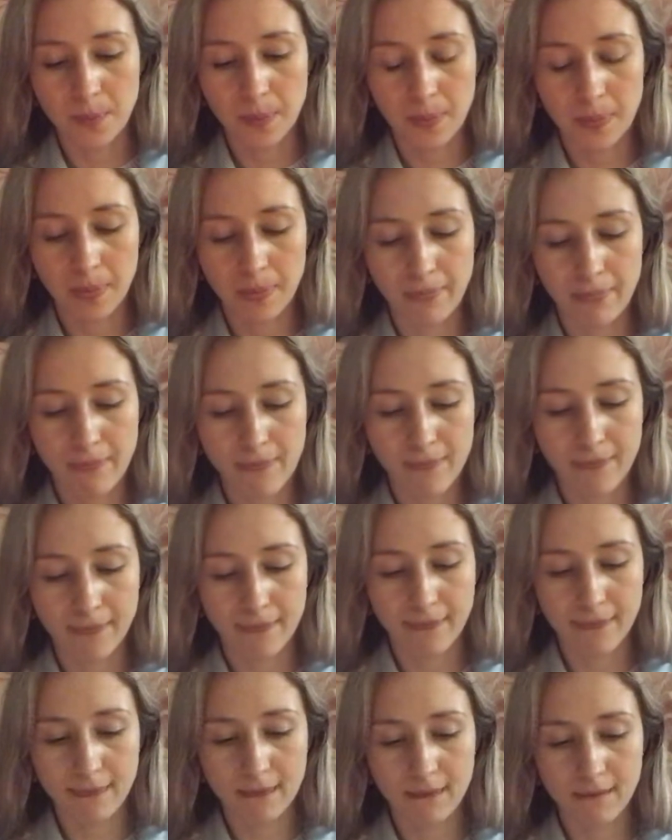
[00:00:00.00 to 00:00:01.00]

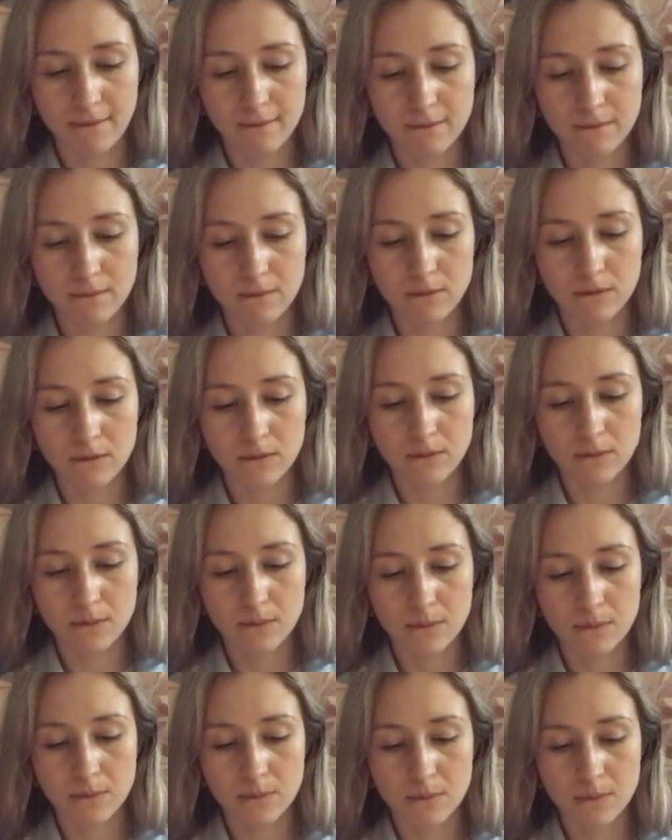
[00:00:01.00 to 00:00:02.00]

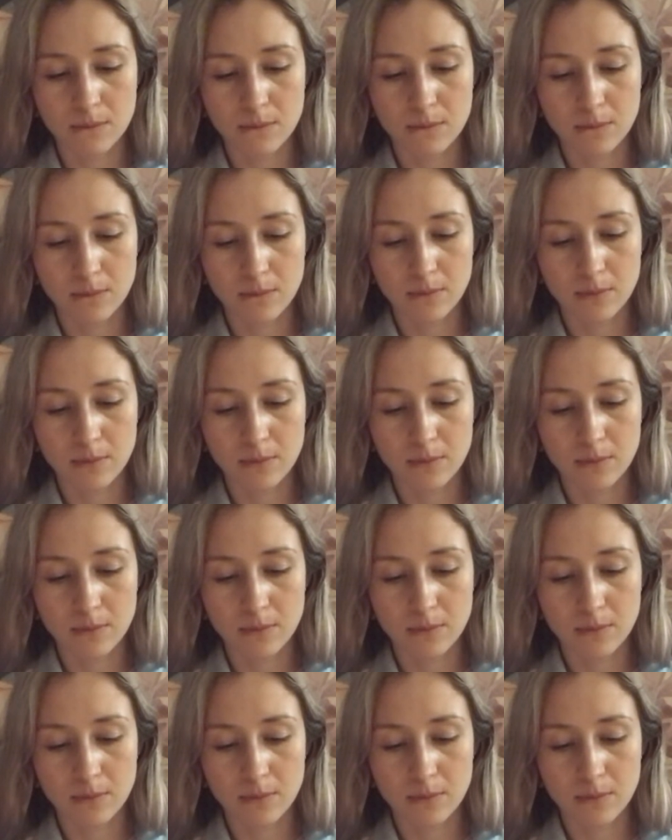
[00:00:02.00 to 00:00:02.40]
(no one is talking)